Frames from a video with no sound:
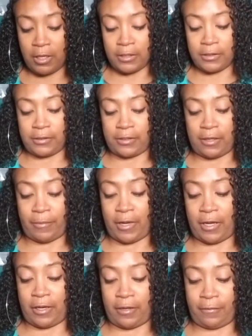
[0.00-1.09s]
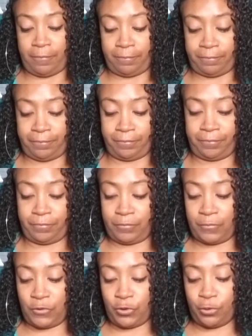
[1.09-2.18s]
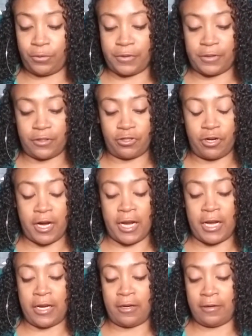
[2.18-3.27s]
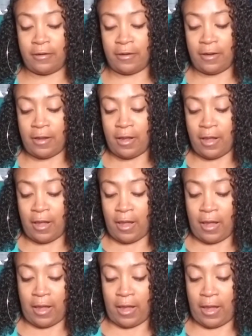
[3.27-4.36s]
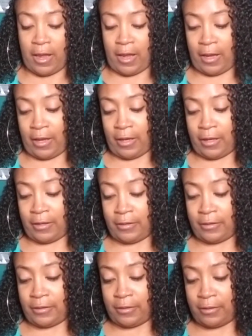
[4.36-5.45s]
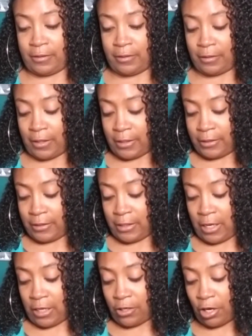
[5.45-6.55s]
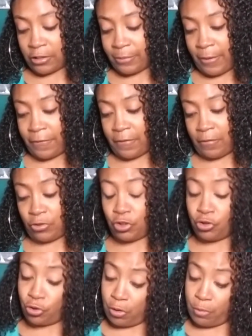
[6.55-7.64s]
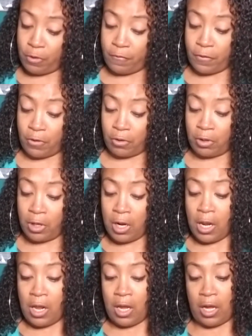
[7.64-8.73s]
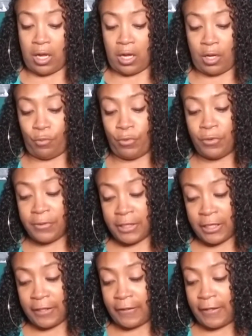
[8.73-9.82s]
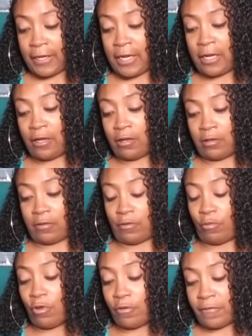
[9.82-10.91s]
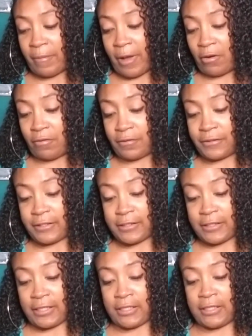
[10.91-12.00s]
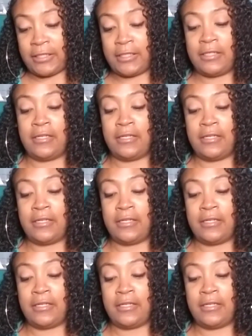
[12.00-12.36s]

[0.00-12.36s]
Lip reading: some tools of the trade. And let's see, it talks about the suture removal, wound healing, the role of the medical assistant.